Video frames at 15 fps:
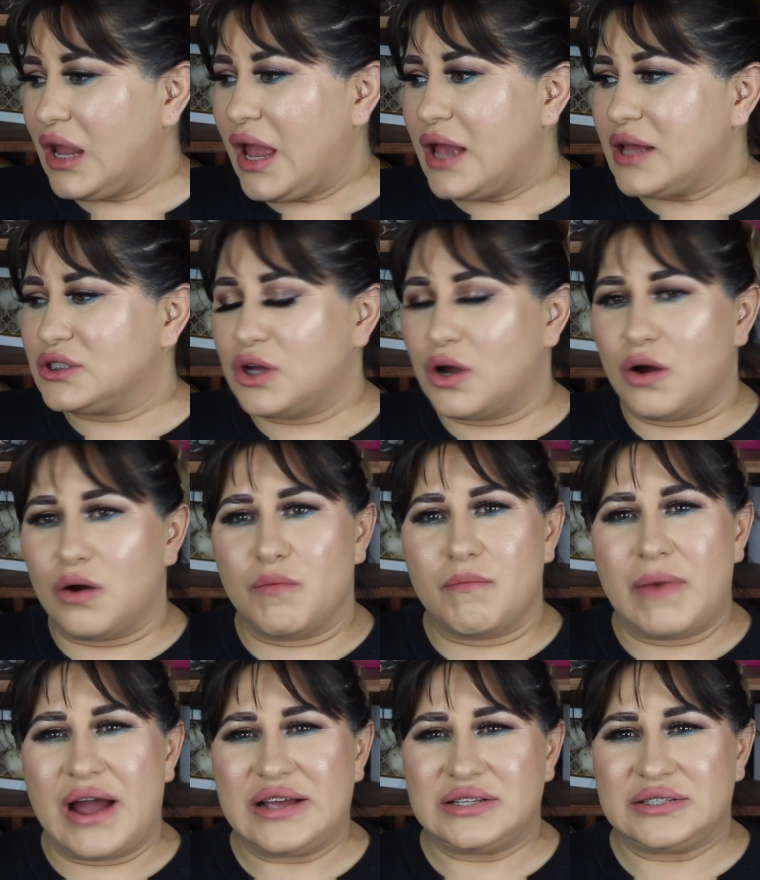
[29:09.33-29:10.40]
So
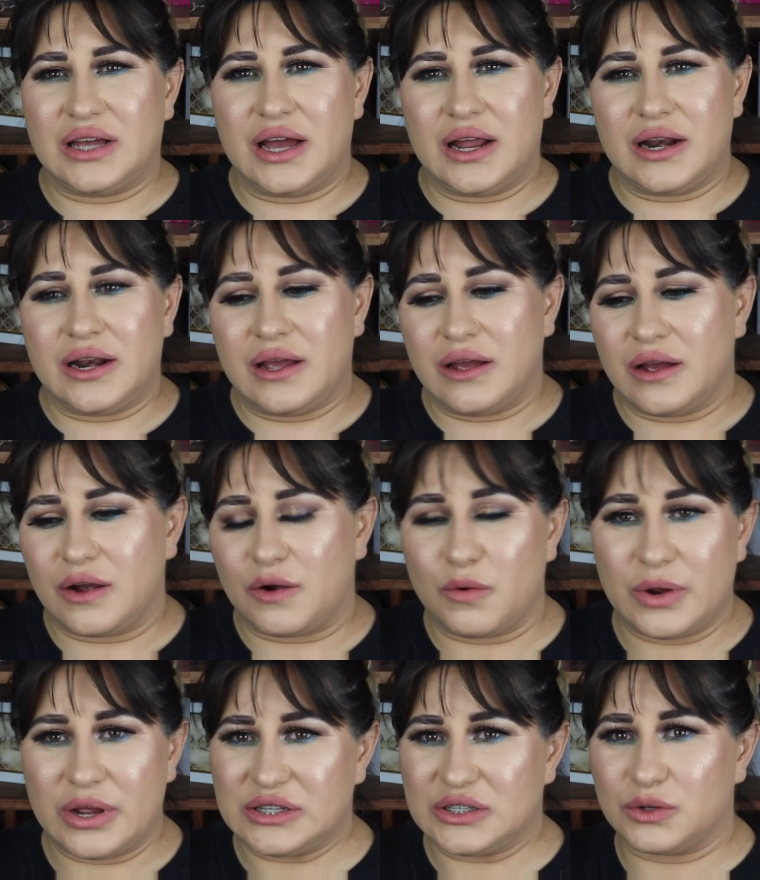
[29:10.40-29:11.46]
my son
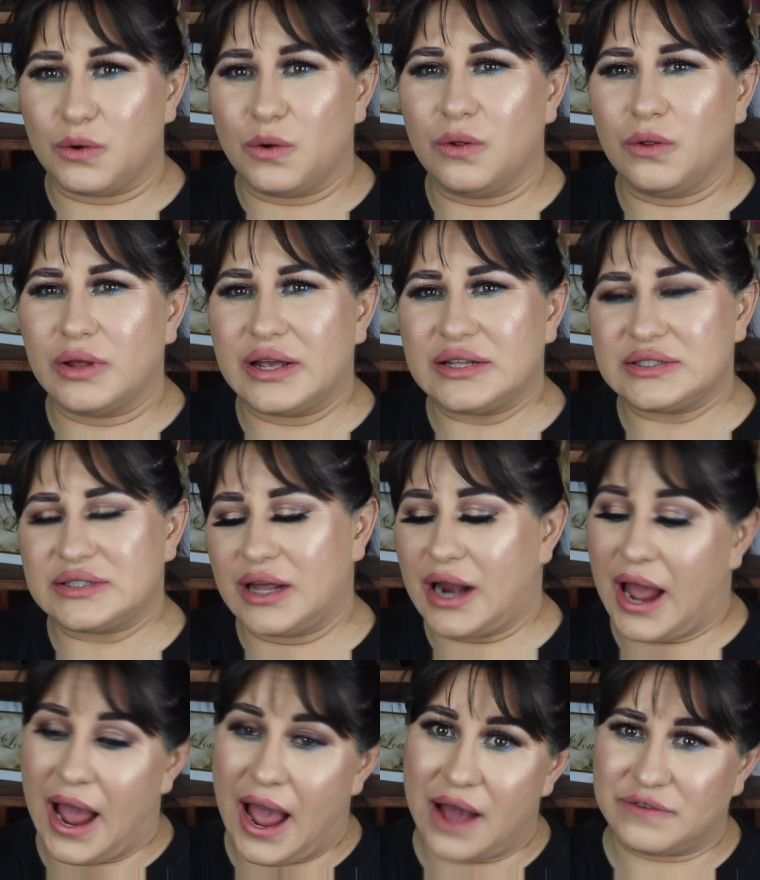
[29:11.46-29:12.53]
quit school and said,
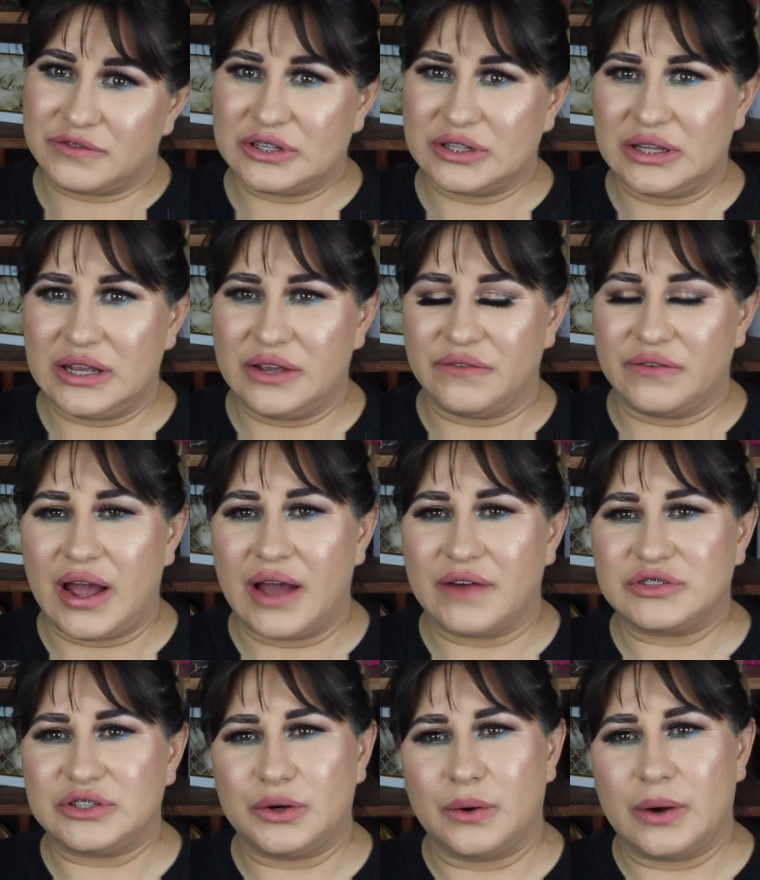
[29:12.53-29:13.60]
I have to leave. I have
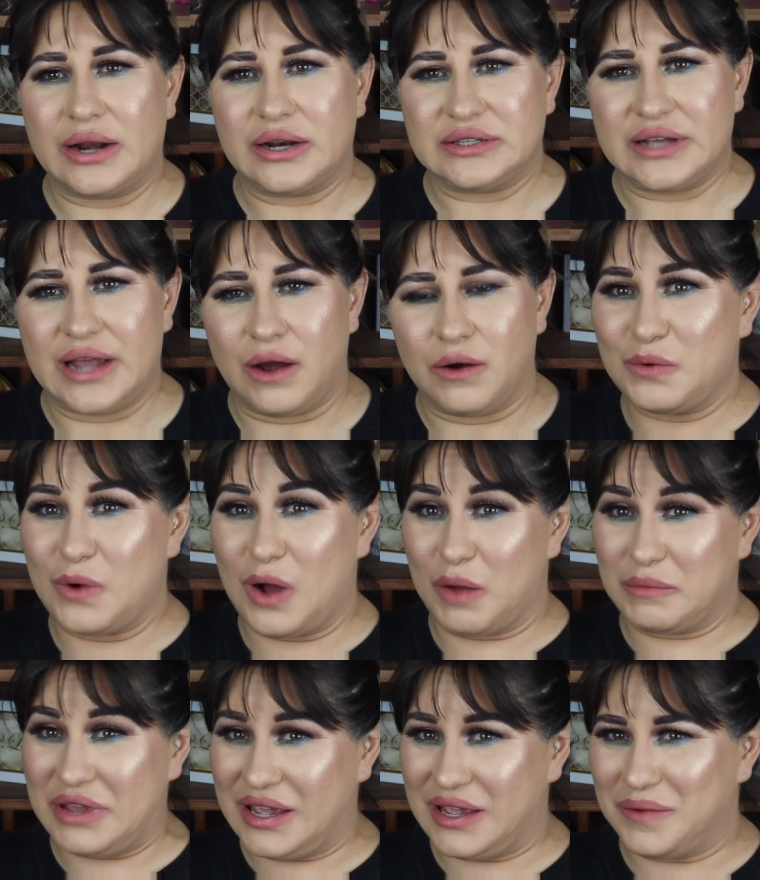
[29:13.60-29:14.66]
to go out of town. Well,
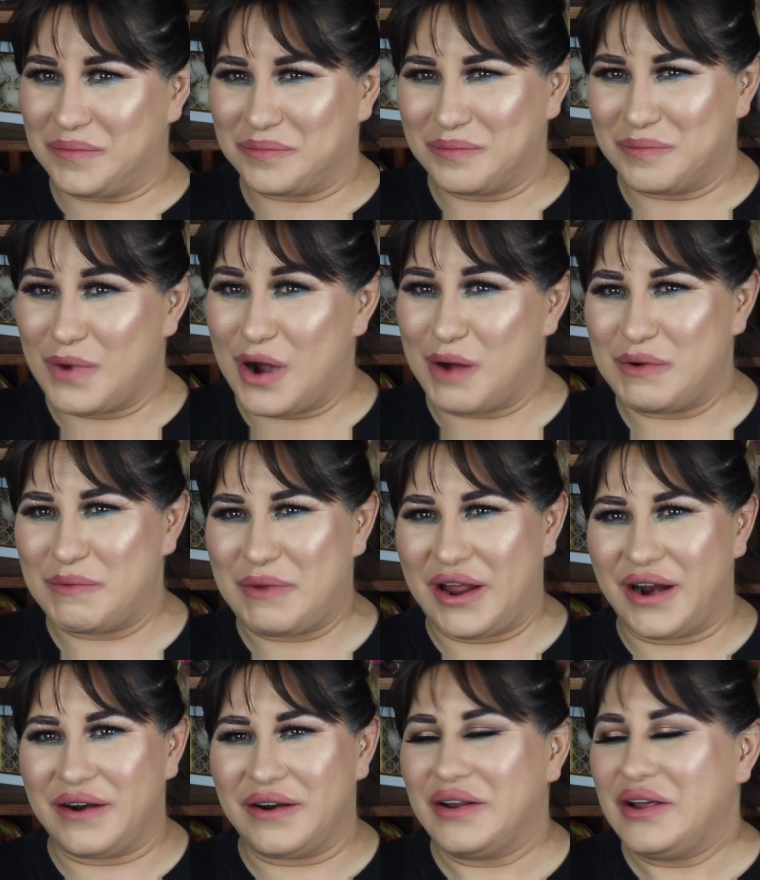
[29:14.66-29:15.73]
me, Mama
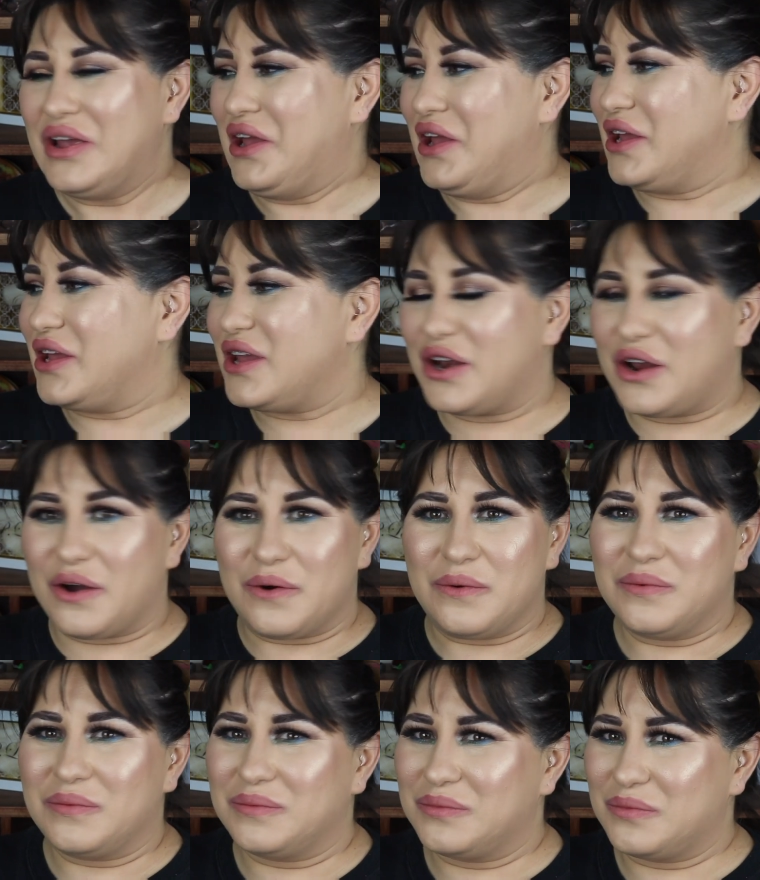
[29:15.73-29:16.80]
Bear, you
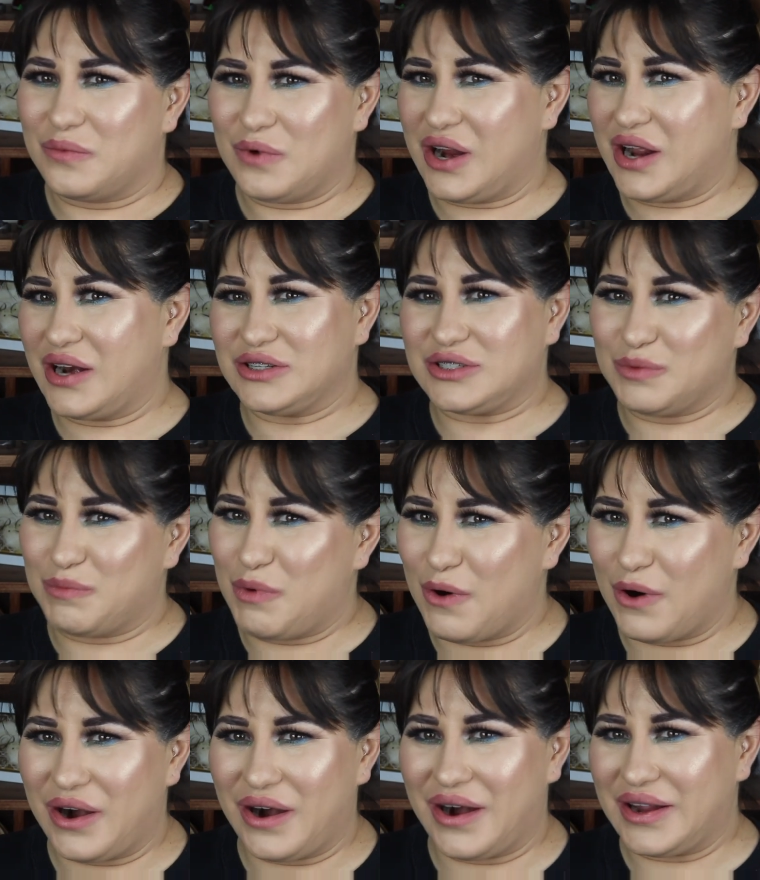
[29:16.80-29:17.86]
know, we're going to
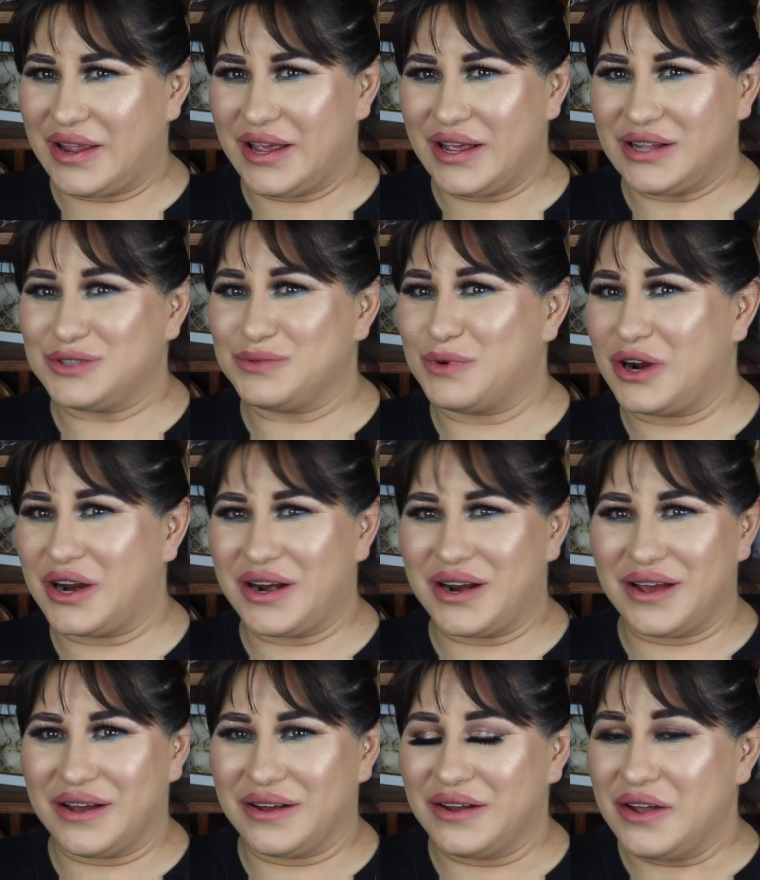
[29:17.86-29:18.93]
support our kids. We're going
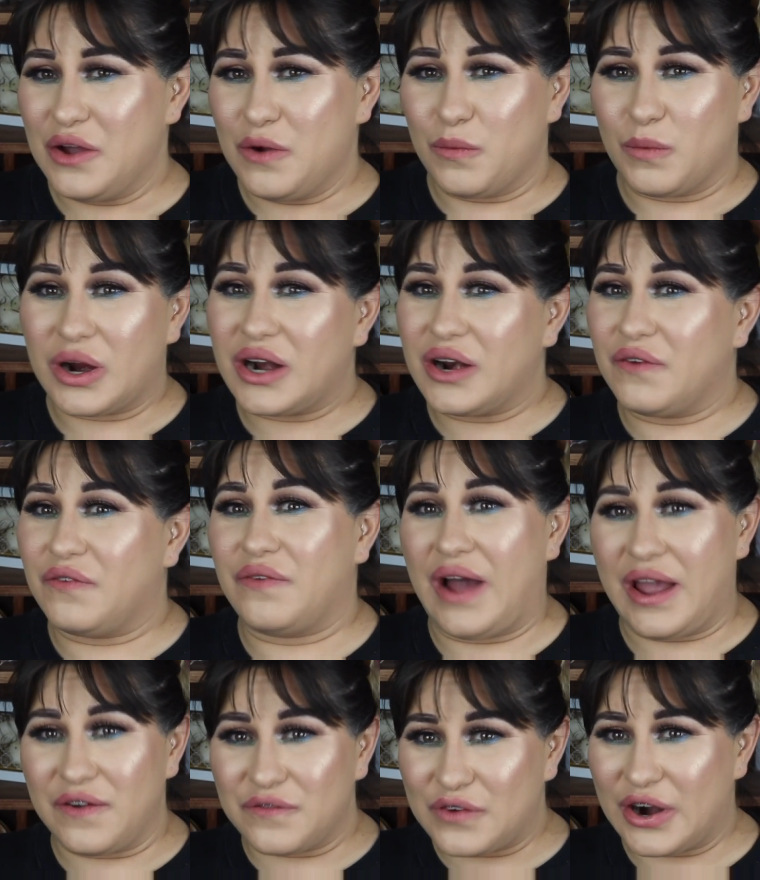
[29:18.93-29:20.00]
to
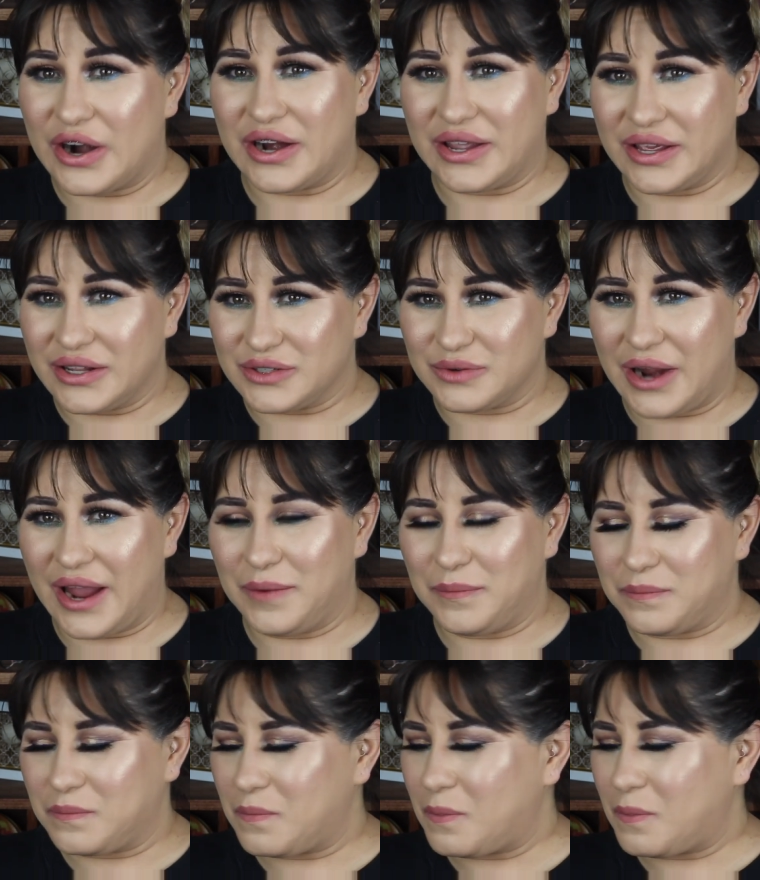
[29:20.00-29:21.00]
fight for our kids, right?